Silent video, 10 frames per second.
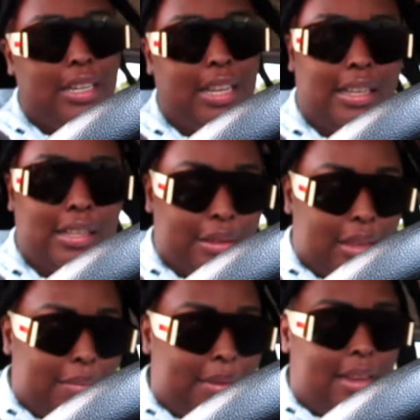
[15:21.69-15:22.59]
They're like
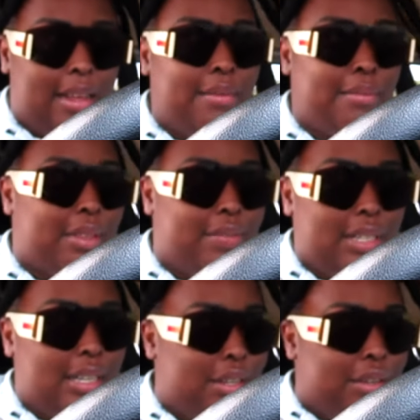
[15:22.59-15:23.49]
looking at me, they're like, what the
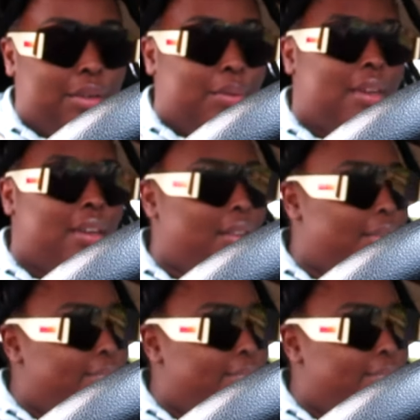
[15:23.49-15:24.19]
fuck are you doing?